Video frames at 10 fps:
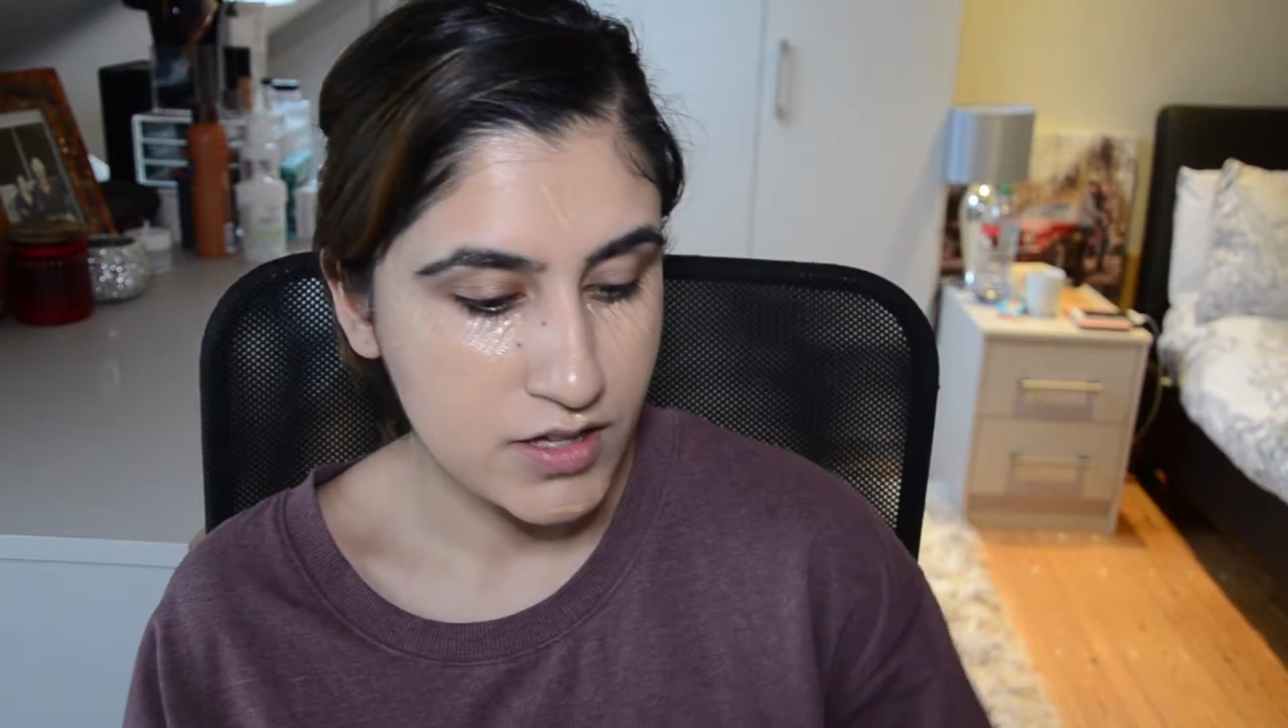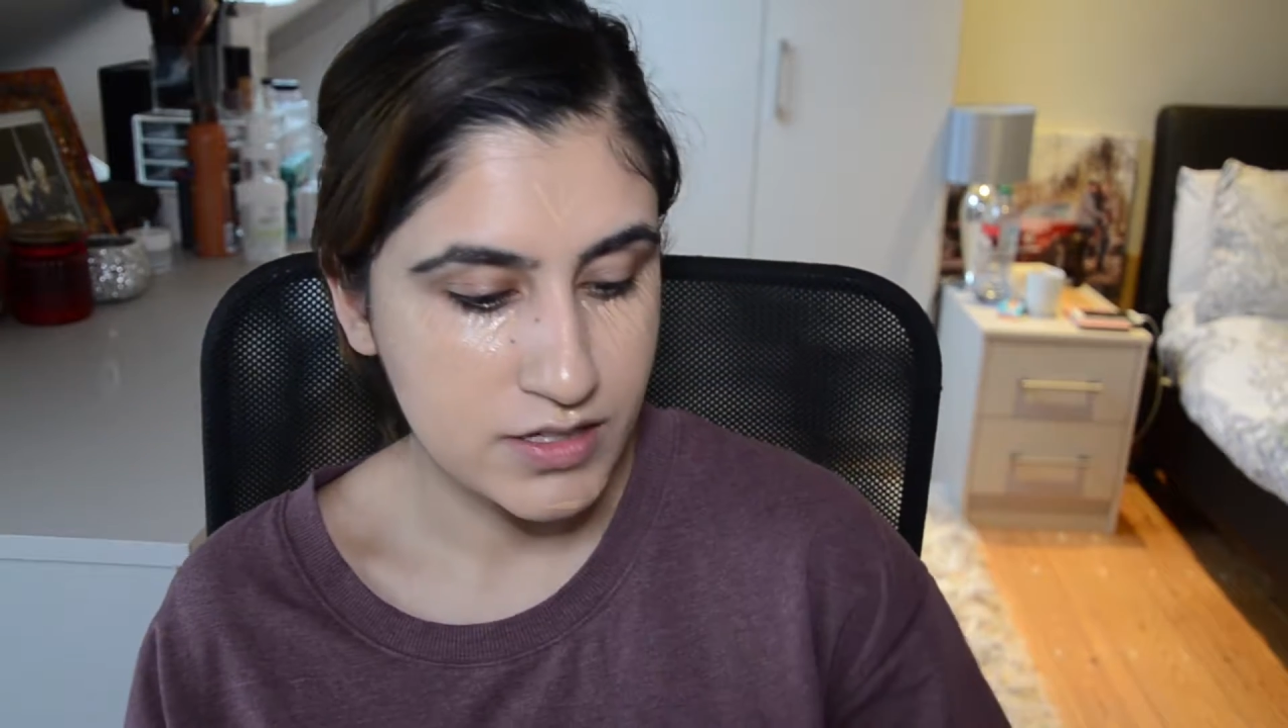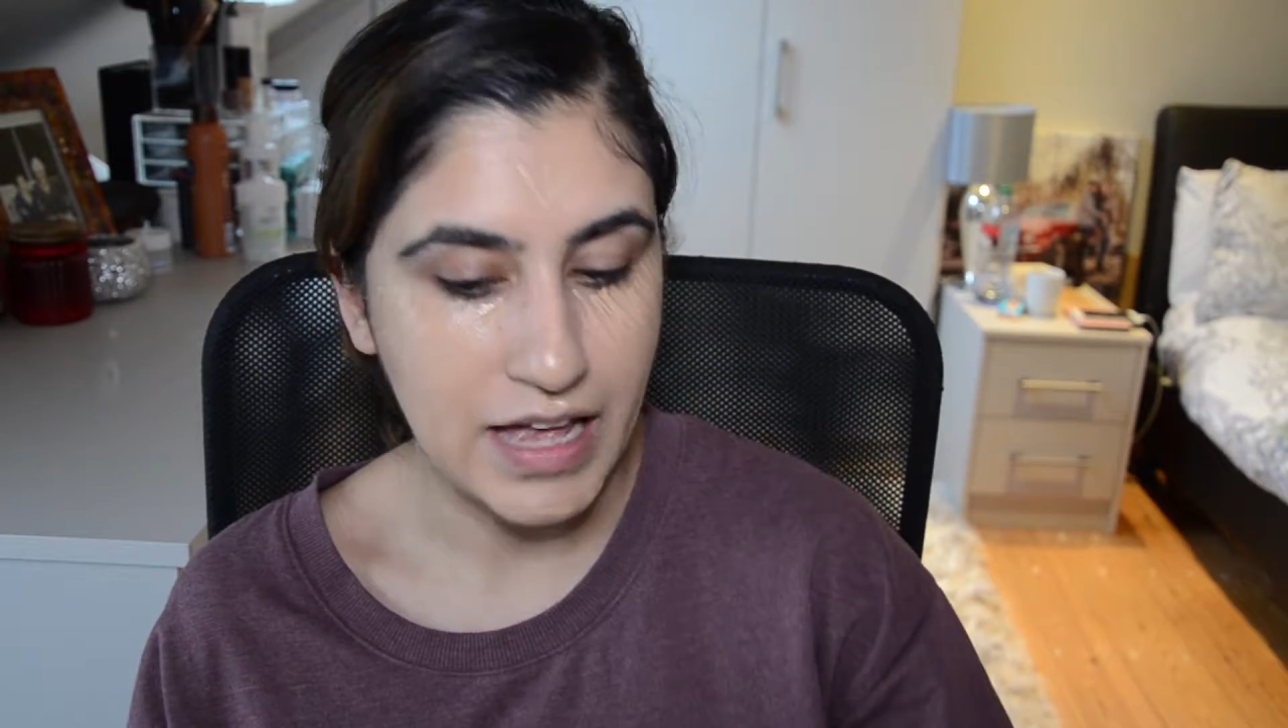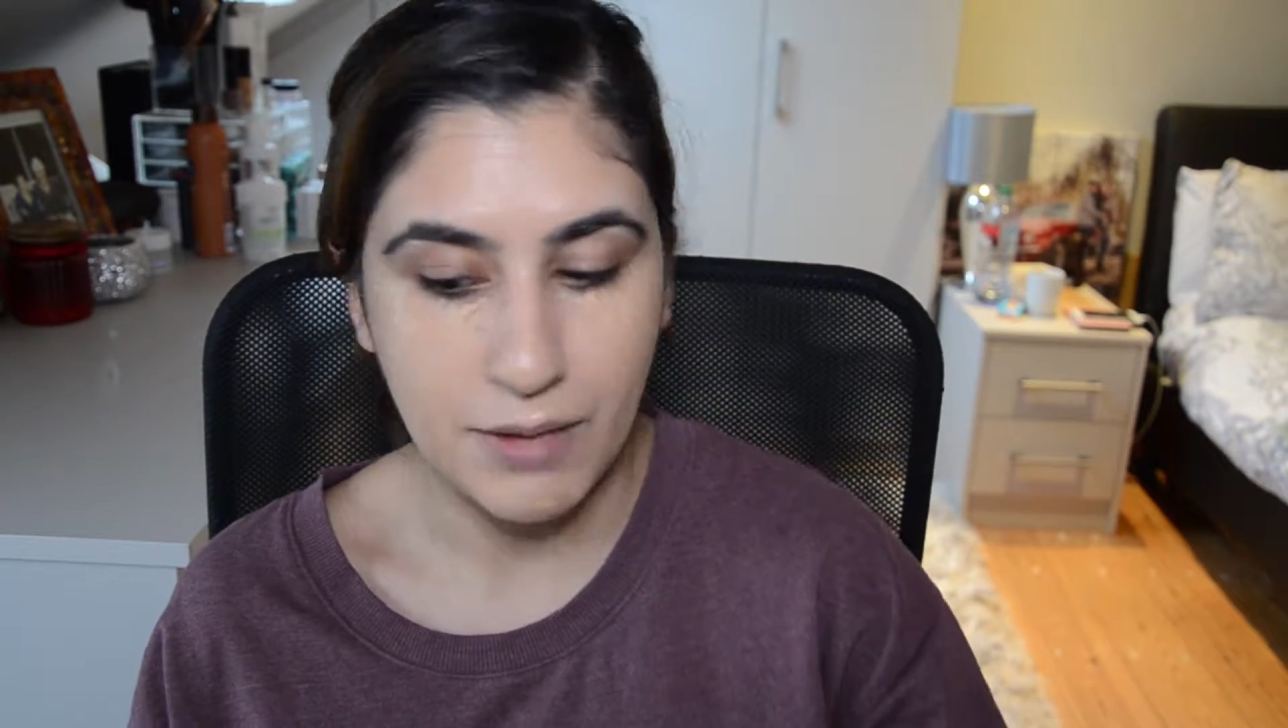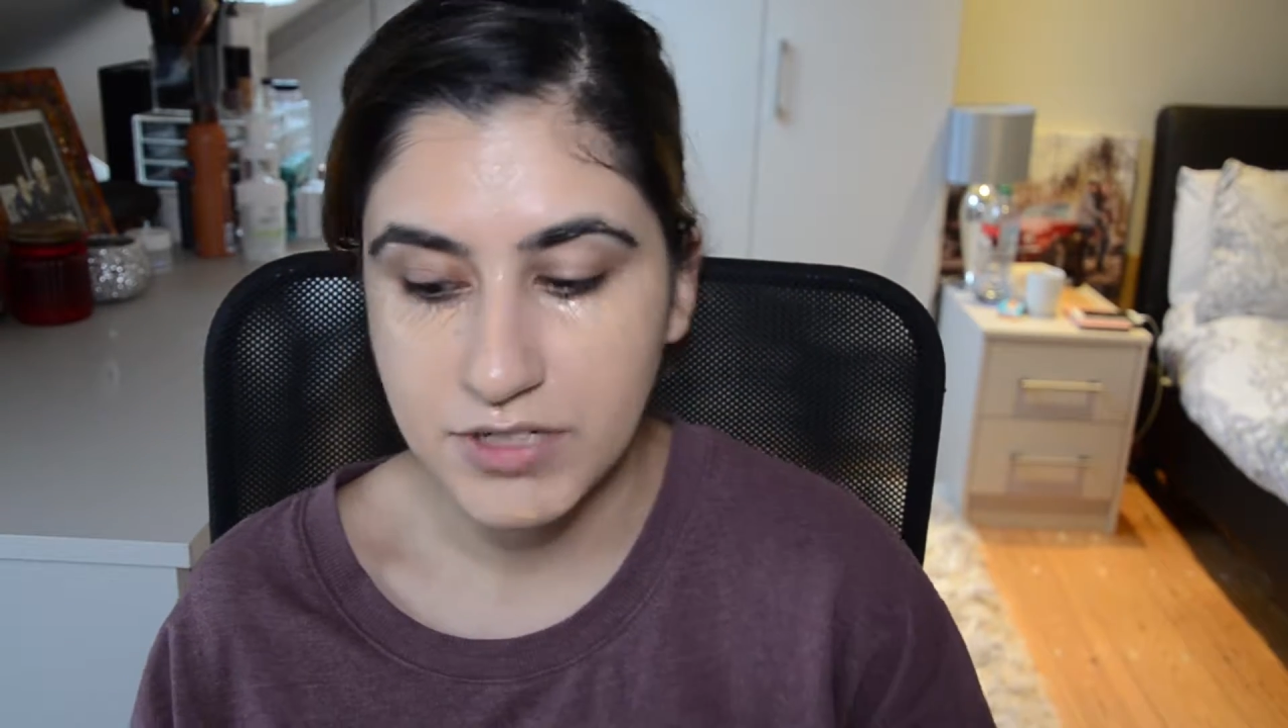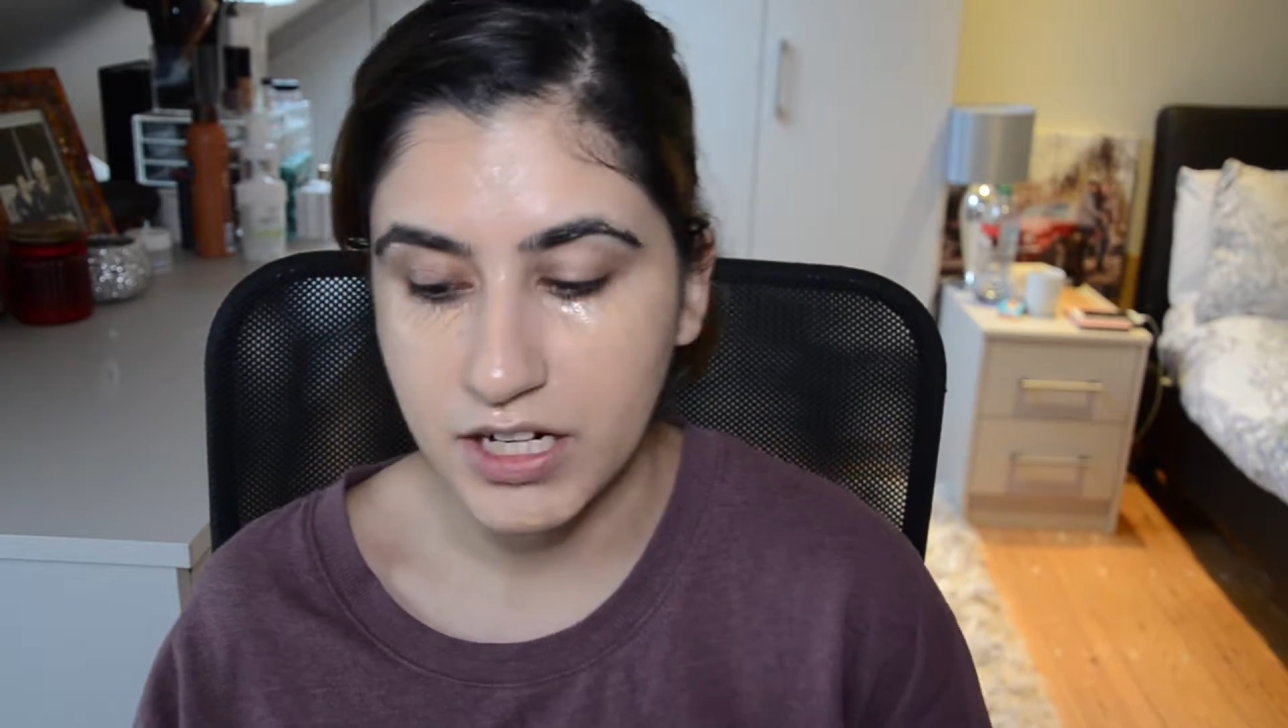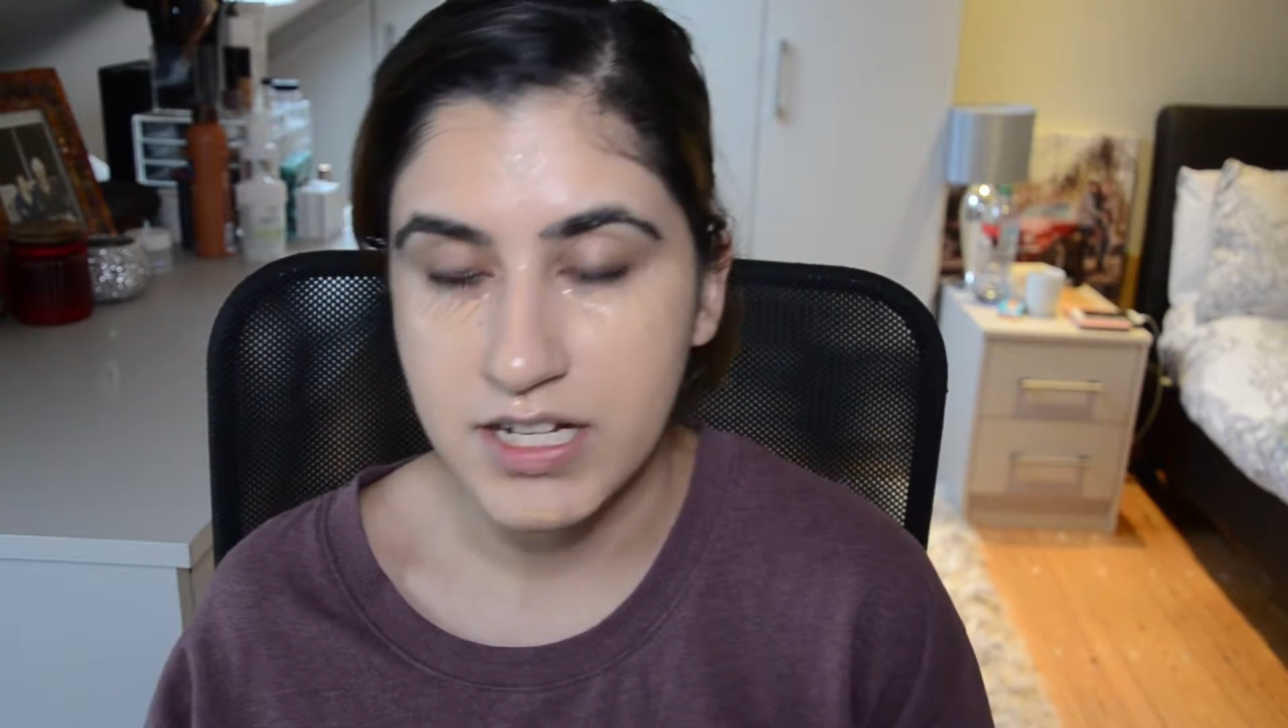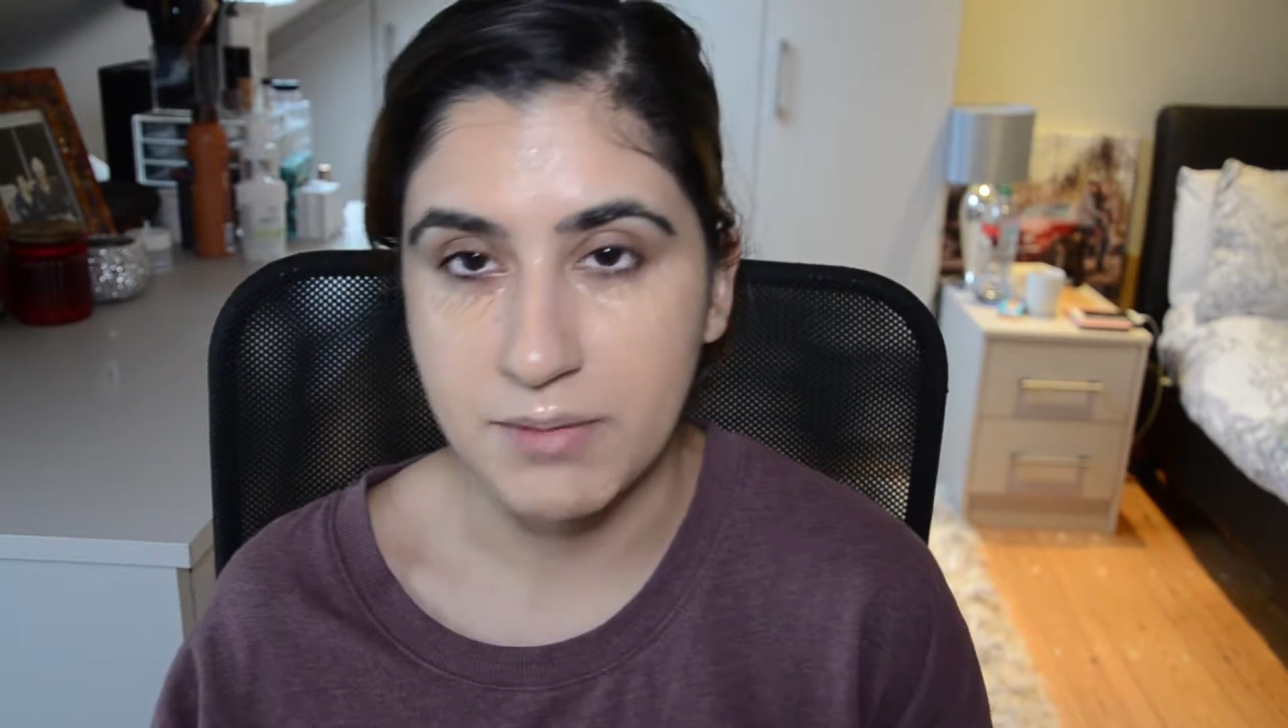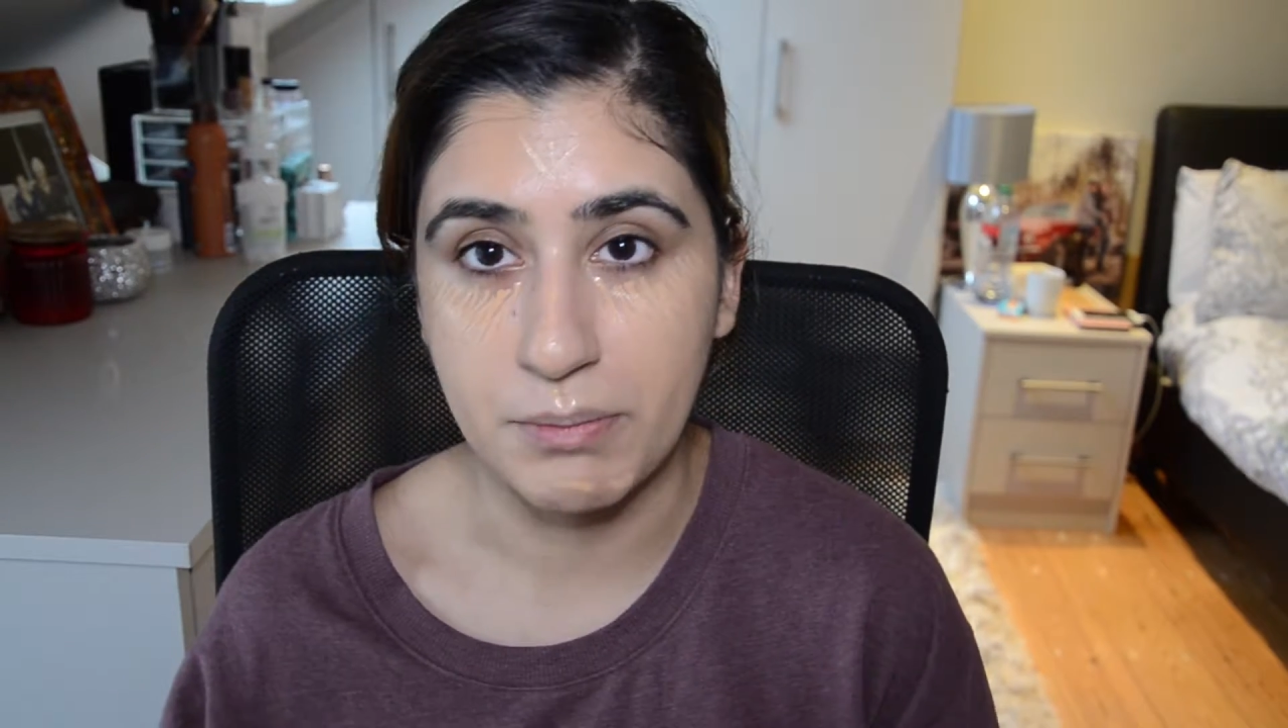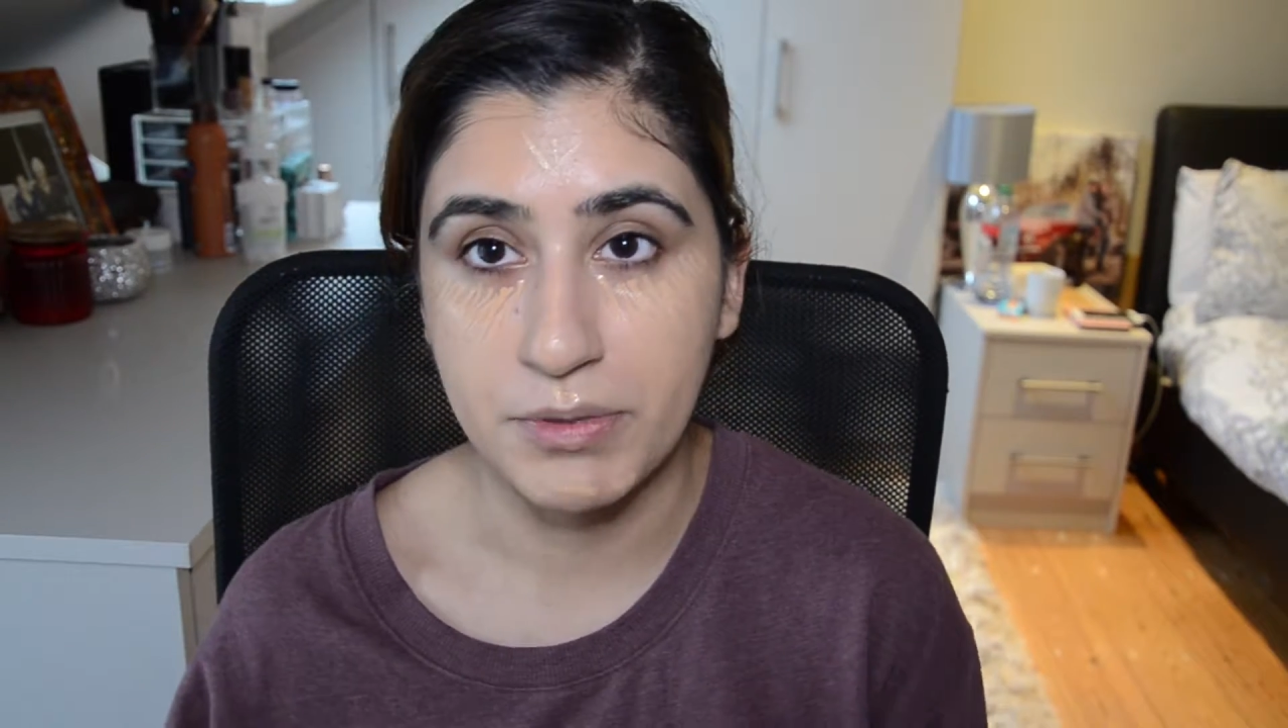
So now I'm just going to take my